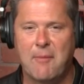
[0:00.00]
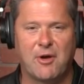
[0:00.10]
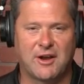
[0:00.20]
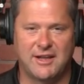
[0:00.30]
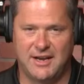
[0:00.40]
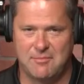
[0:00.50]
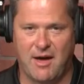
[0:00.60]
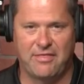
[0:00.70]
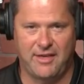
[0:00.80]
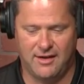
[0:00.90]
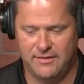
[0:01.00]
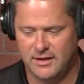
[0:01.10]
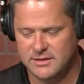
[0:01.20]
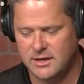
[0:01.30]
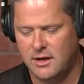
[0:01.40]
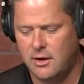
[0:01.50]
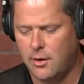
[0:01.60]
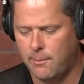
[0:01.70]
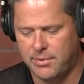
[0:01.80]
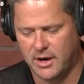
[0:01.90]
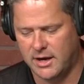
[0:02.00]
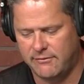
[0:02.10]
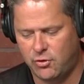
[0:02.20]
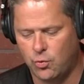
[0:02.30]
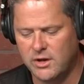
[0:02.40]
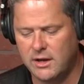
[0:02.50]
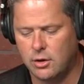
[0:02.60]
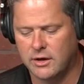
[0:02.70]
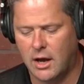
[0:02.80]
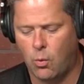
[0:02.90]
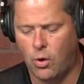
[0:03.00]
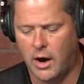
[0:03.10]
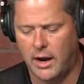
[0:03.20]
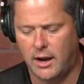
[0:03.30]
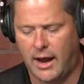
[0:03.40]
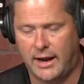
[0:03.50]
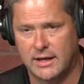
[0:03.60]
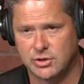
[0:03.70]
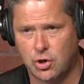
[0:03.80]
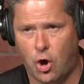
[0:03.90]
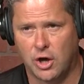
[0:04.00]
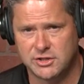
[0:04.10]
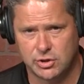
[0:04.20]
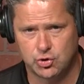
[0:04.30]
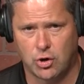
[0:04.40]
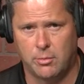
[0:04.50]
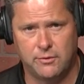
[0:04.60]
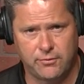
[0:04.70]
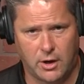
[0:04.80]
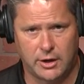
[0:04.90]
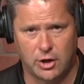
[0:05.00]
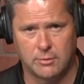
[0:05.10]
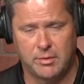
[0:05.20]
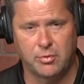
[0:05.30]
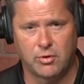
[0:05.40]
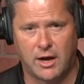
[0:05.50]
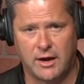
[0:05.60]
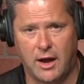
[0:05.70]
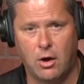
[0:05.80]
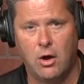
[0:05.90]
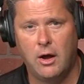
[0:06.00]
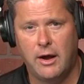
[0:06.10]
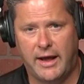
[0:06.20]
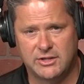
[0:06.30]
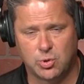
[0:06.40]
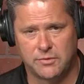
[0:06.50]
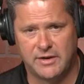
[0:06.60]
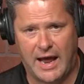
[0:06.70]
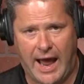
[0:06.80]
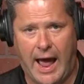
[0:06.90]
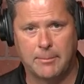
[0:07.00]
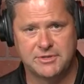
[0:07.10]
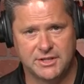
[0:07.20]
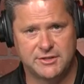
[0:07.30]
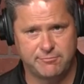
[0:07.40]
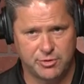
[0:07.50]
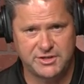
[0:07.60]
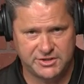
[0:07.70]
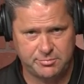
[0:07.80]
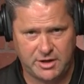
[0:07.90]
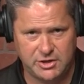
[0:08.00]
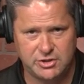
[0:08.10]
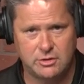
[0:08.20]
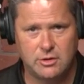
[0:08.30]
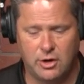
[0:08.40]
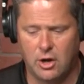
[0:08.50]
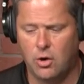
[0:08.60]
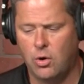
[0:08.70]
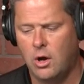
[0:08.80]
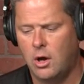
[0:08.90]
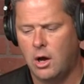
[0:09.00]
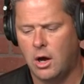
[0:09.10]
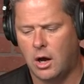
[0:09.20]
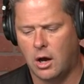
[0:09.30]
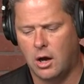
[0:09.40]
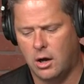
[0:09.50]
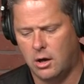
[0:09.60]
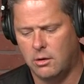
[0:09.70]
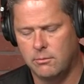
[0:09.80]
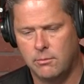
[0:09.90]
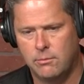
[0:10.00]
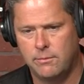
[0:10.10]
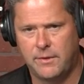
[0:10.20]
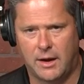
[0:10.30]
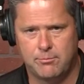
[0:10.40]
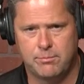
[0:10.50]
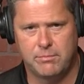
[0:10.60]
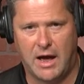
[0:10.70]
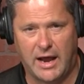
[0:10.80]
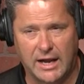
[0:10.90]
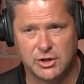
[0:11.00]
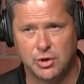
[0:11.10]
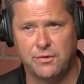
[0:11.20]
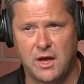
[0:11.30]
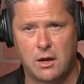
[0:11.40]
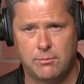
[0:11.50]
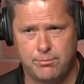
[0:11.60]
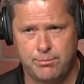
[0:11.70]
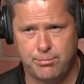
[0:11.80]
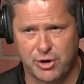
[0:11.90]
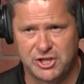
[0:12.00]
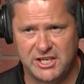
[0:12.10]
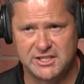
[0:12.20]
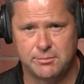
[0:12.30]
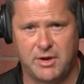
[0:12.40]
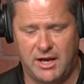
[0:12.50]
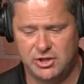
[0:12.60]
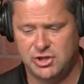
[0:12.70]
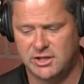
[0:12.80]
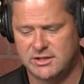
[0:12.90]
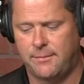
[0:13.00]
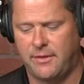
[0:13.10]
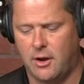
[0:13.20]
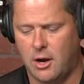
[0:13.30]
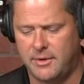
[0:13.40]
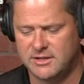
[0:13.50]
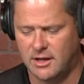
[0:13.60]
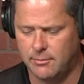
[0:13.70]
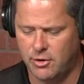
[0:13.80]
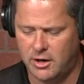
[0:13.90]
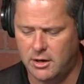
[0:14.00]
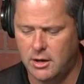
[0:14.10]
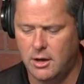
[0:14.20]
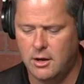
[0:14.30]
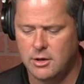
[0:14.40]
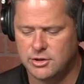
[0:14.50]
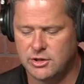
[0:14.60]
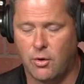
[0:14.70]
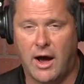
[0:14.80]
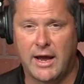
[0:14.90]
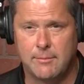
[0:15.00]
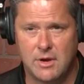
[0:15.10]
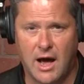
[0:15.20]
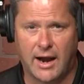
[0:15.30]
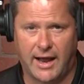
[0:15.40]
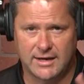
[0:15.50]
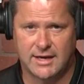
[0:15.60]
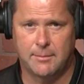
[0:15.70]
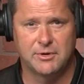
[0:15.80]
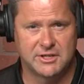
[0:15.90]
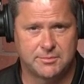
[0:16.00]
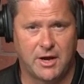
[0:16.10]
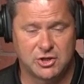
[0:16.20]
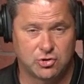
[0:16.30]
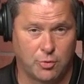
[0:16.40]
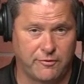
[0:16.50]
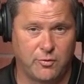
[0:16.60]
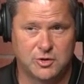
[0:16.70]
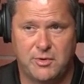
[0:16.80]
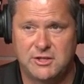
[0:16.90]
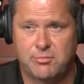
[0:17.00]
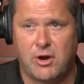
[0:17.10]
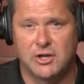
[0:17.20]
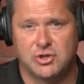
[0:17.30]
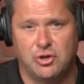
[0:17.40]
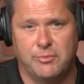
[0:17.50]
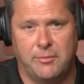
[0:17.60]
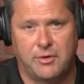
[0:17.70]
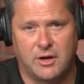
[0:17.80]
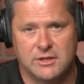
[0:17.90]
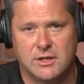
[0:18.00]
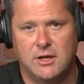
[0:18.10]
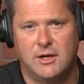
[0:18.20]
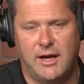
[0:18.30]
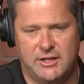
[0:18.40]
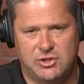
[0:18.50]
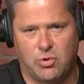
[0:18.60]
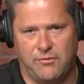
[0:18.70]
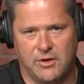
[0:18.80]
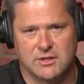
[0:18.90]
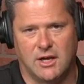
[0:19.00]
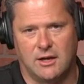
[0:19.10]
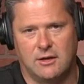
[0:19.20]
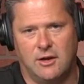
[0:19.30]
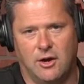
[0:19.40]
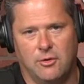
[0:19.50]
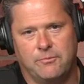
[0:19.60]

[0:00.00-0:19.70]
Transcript: I'm not going to get into my thing on but if you really look at what like is causing trouble for a lot of young people right now, it's sort of an absence of participation. You know, um, that I, I do think participation is something that ought to be celebrated. So I am not anti-participation trophy, which may surprise you a little bit because it just sort of feels like you know